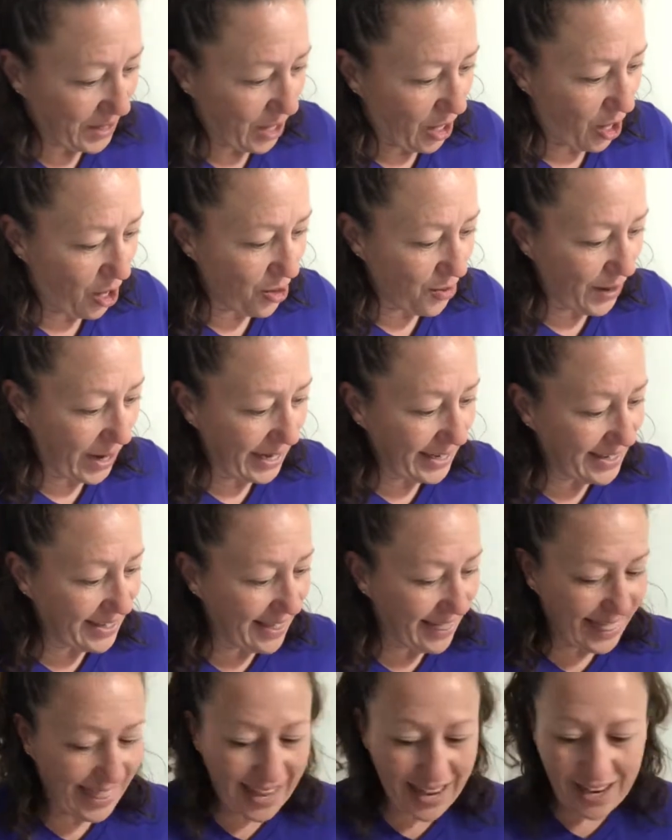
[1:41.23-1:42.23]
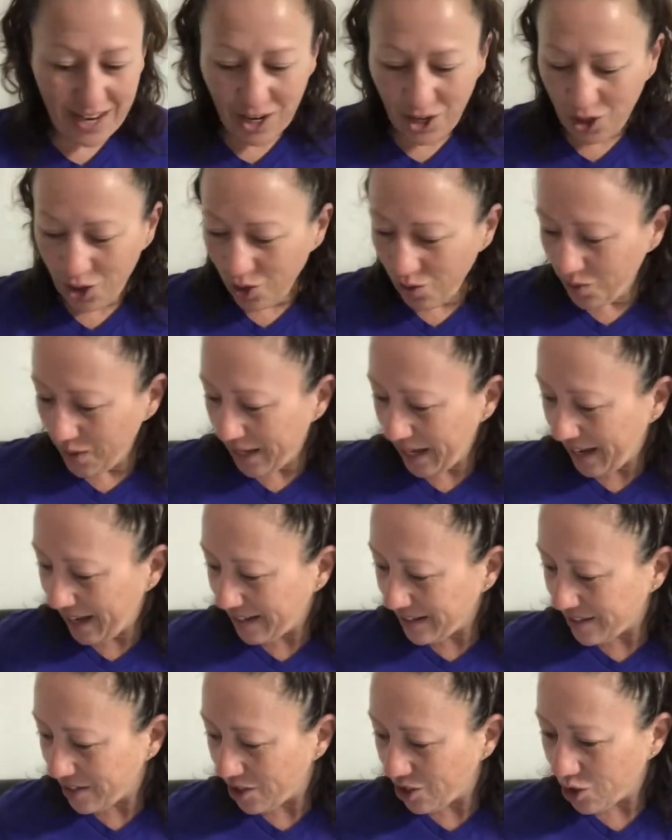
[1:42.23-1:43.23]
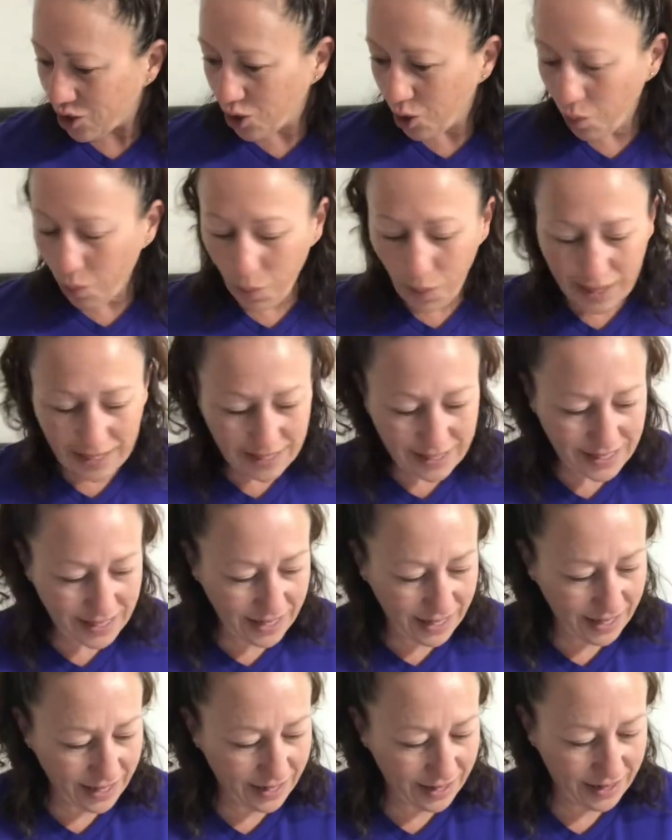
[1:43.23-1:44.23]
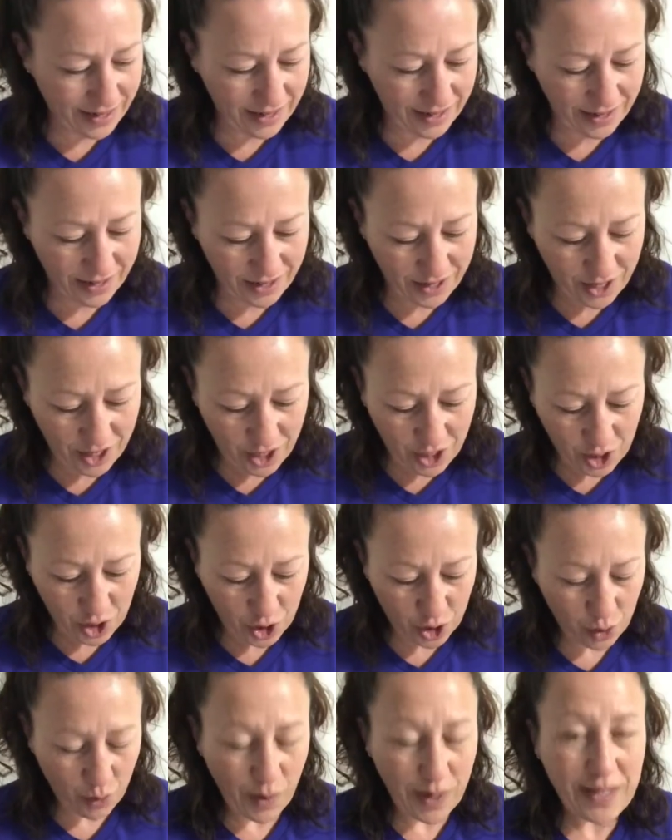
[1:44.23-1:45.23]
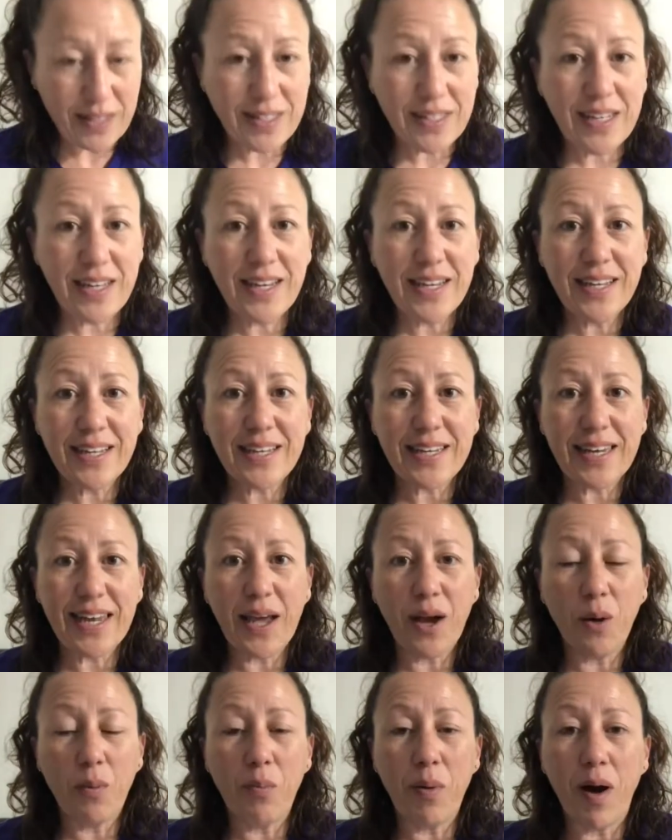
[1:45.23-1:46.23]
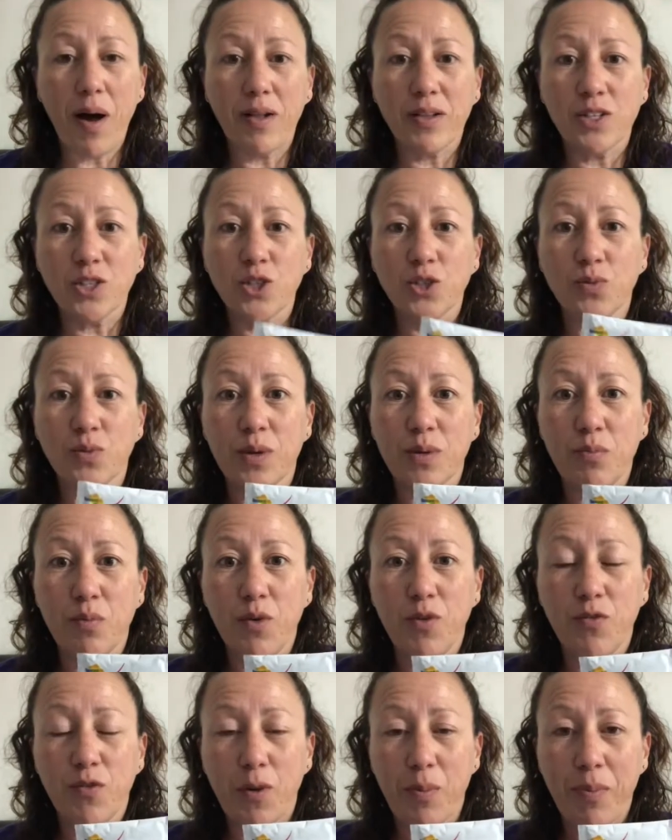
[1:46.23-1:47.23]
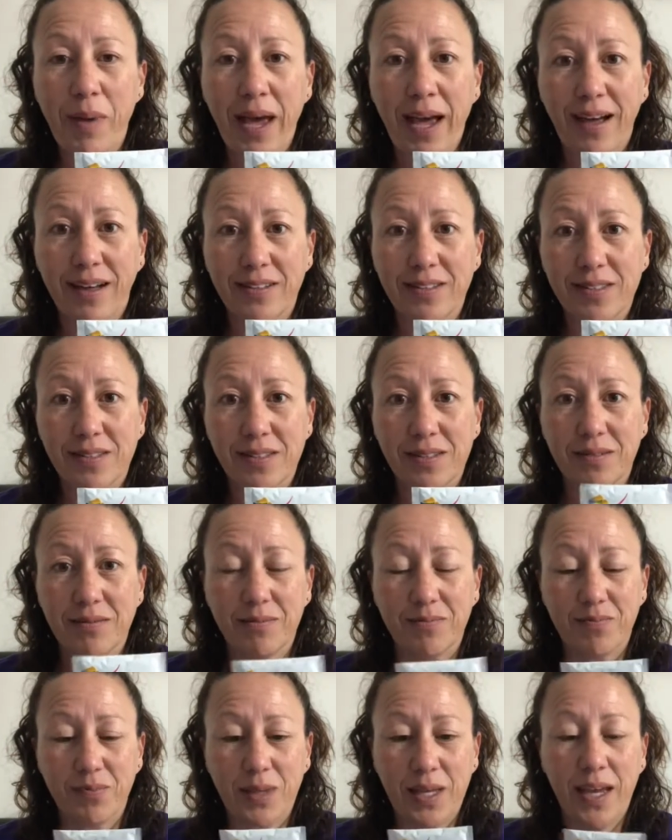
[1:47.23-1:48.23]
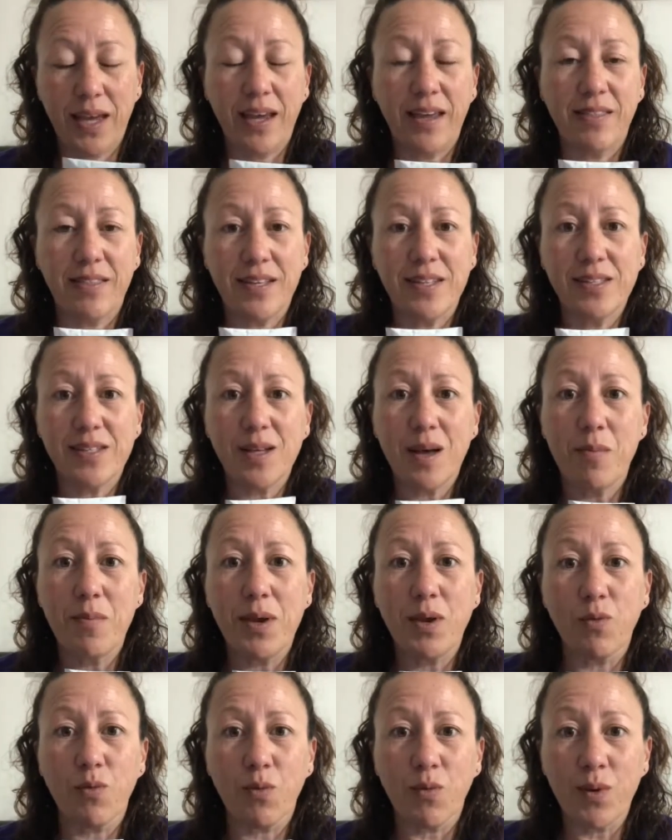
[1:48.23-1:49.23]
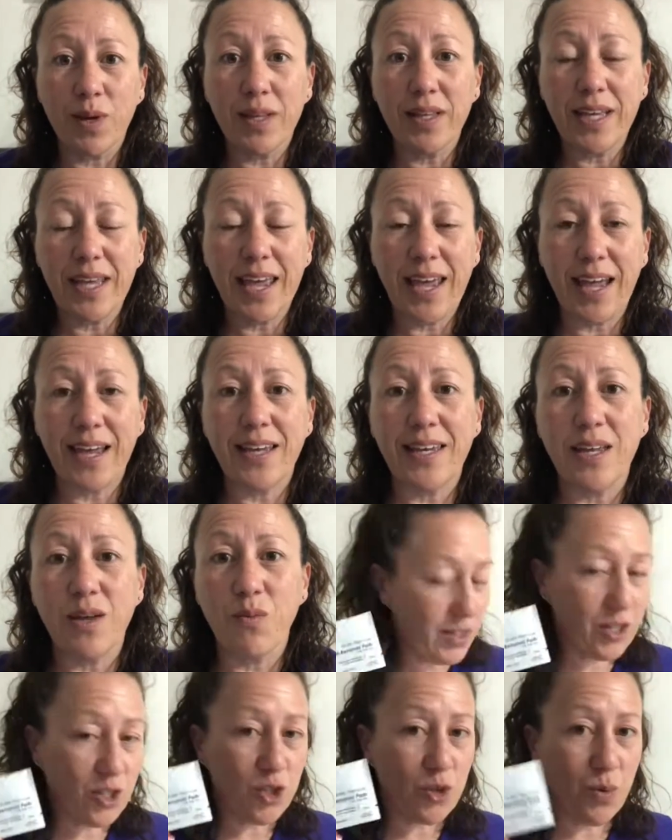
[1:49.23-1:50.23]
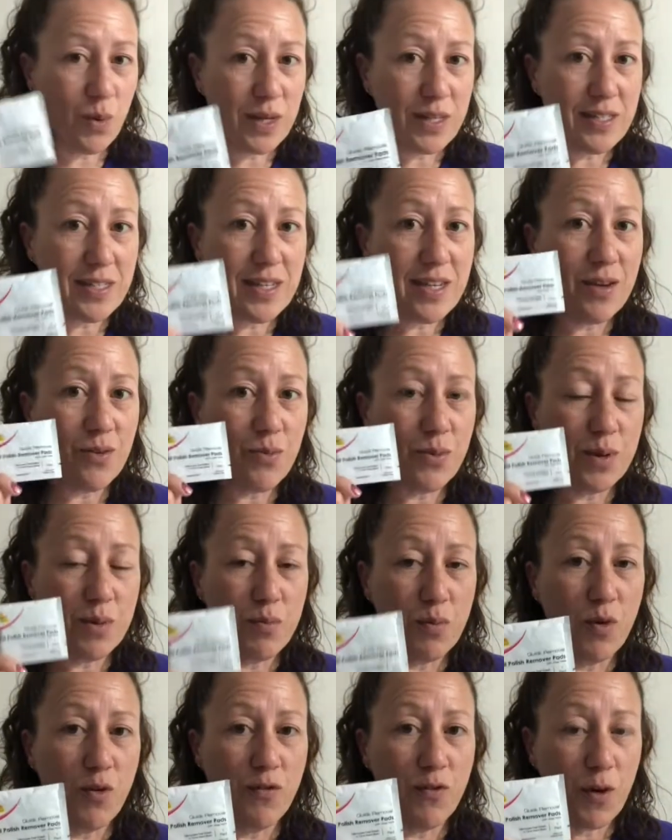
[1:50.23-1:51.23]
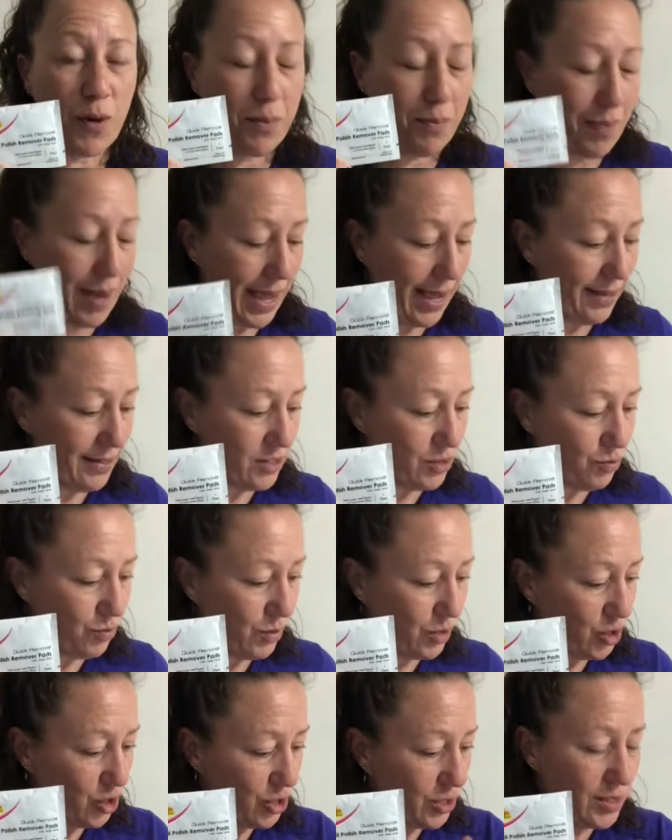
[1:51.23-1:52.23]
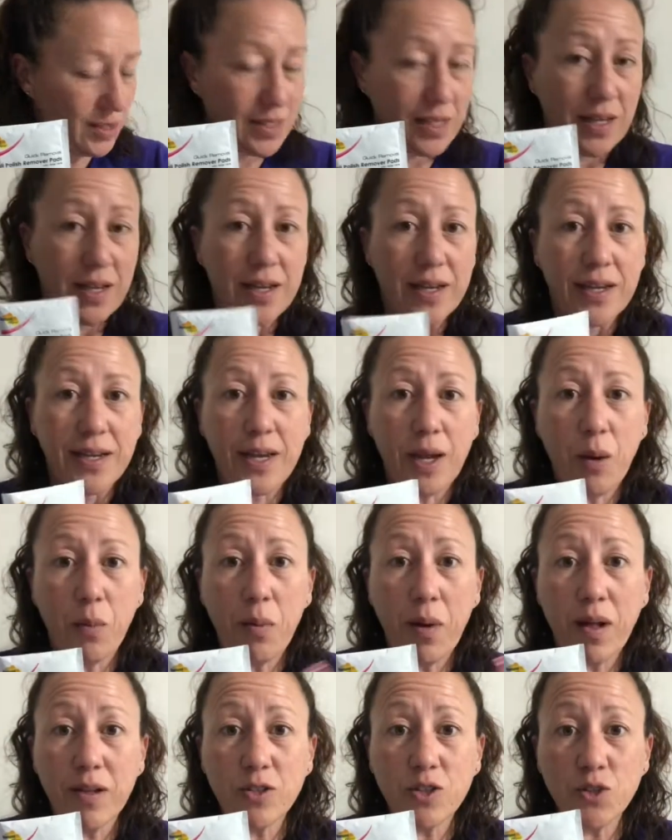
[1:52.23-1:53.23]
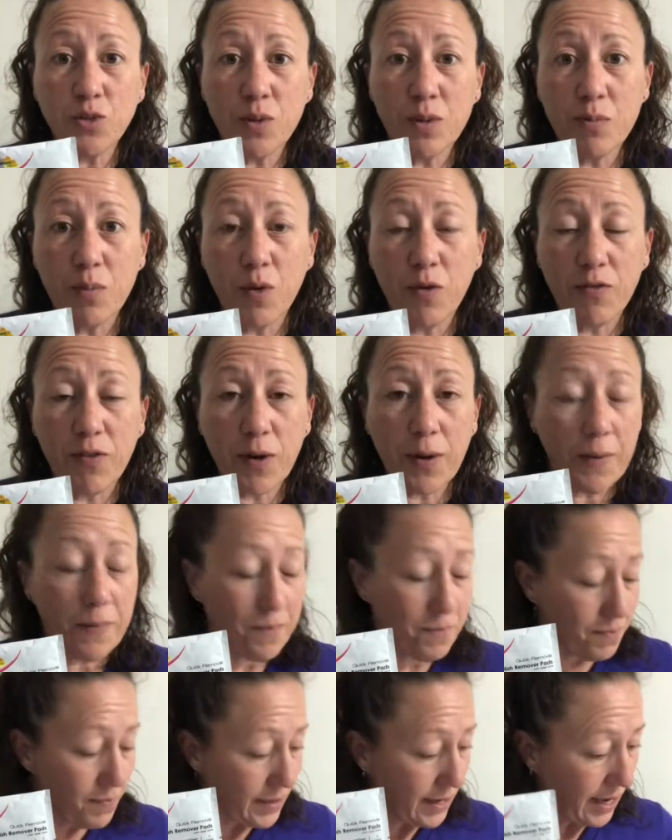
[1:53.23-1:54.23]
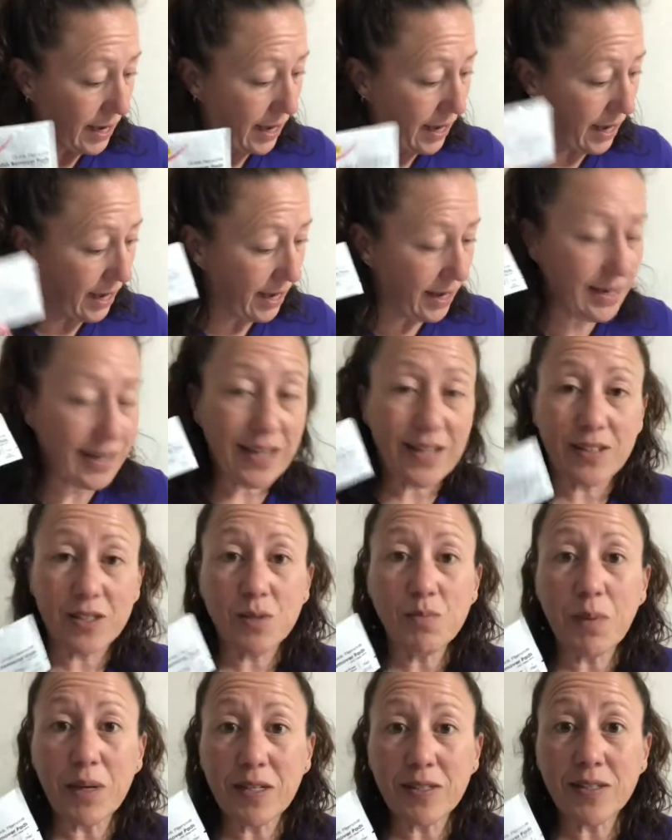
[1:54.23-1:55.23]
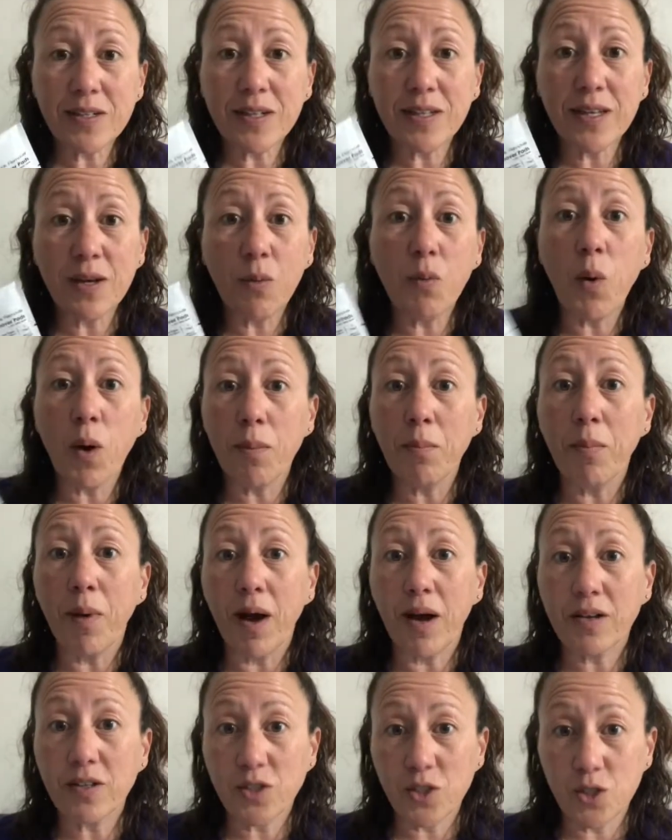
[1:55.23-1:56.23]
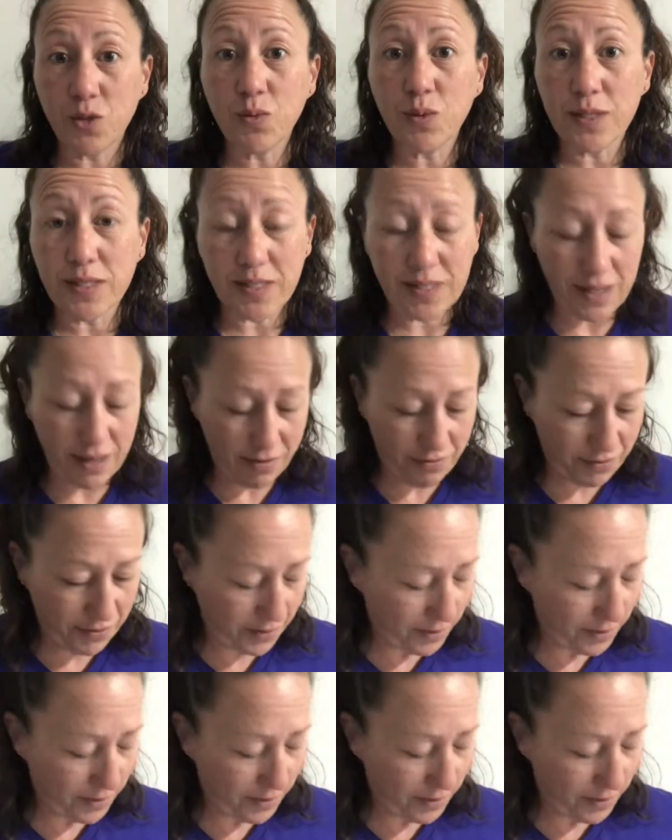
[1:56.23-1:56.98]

All right, then you get 20, 20 nail polish remover pads. Okay, these come in really handy. The 20 remover pads, which is nail polish remover and it's basically one box you receive.